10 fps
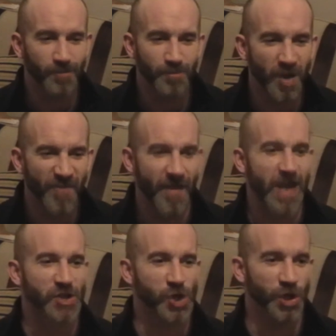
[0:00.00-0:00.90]

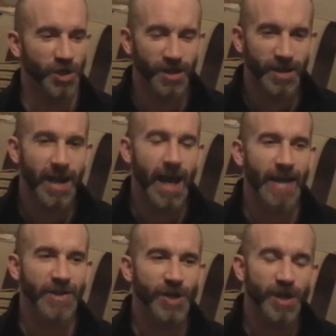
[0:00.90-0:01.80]
perfection,
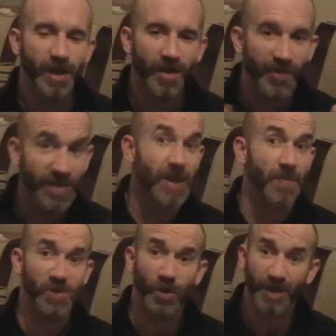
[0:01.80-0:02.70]
and this
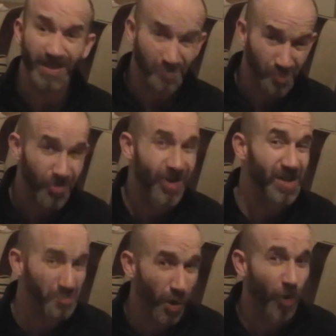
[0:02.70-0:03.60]
episode is pretty
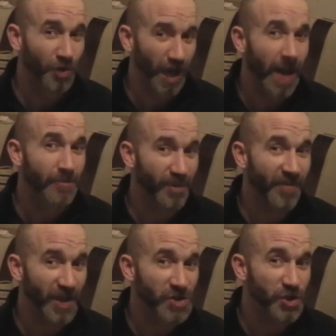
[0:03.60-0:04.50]
borderline
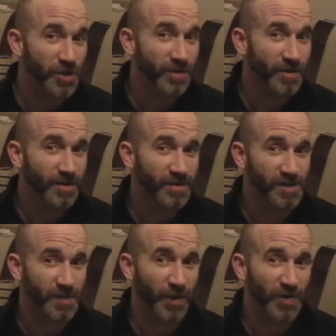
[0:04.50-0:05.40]
perfection,
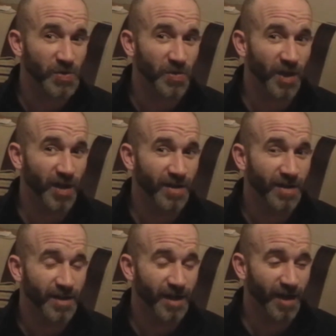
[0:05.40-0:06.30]
to be honest with you.
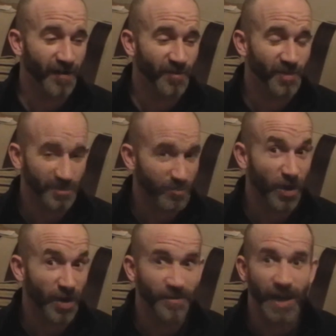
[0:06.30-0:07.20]

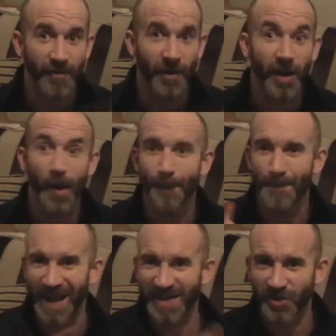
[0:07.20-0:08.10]
Brilliant. Anyway,
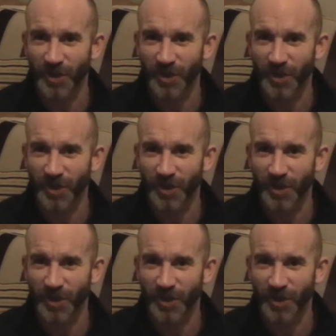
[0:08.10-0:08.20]
back to the